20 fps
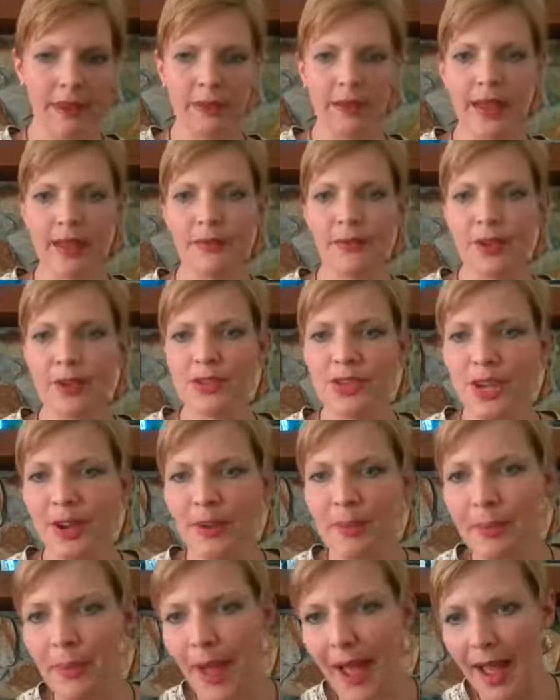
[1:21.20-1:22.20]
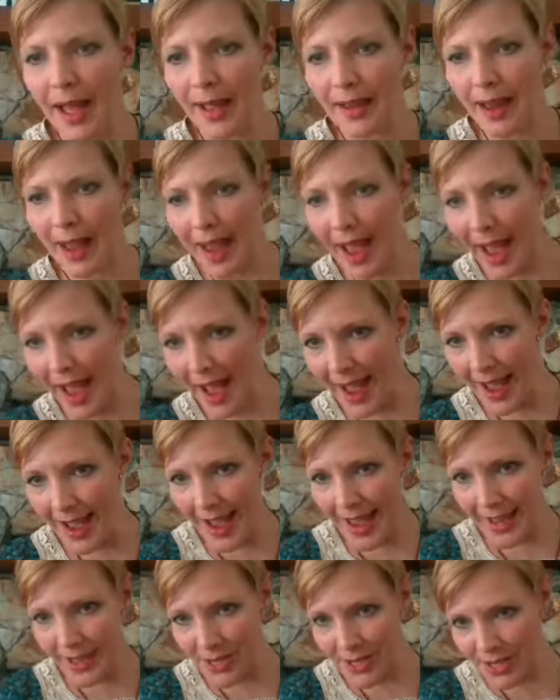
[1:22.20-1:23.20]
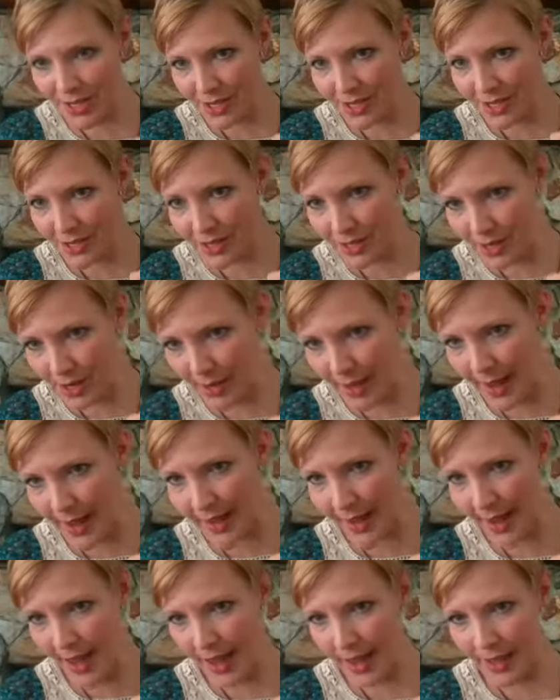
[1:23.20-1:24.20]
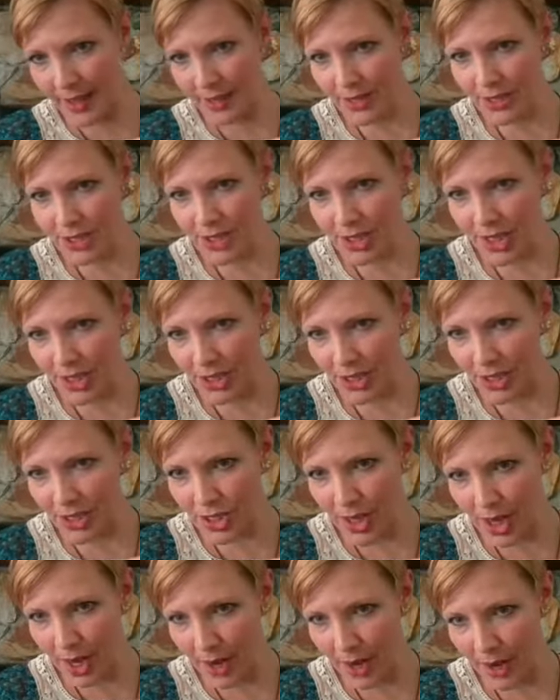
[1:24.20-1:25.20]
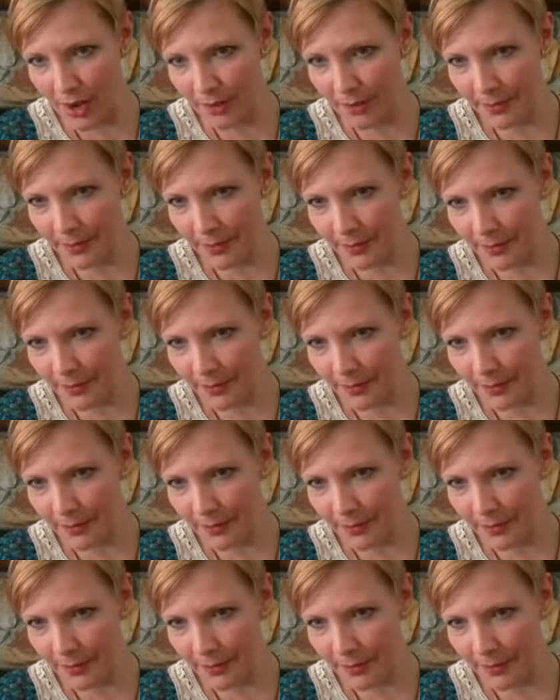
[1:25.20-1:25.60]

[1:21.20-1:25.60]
If you jump on, hi, Joanna, Ginger,